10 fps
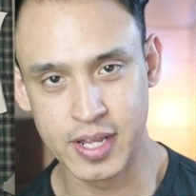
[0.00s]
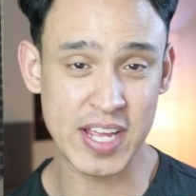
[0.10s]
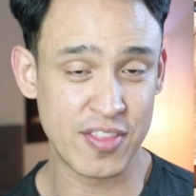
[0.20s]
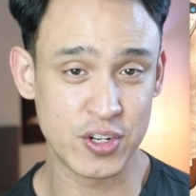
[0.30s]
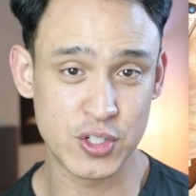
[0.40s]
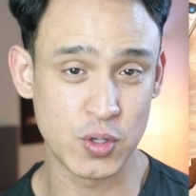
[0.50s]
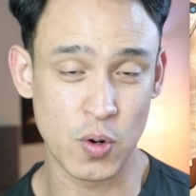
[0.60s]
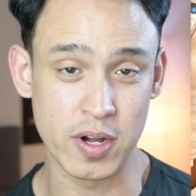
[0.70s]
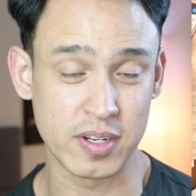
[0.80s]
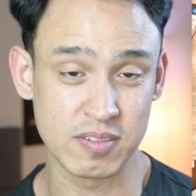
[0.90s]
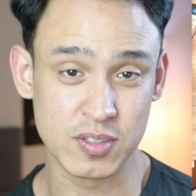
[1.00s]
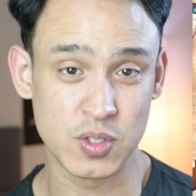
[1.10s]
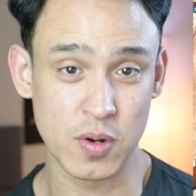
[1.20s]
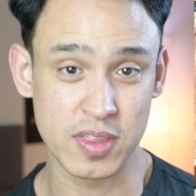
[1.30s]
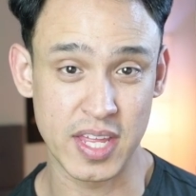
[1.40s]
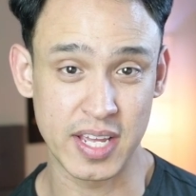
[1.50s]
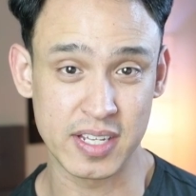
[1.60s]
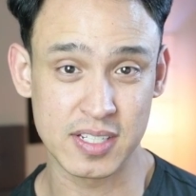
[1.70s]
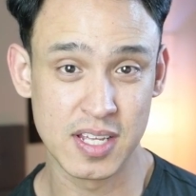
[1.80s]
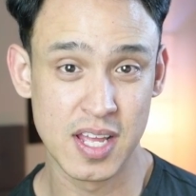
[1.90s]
just had this short thing,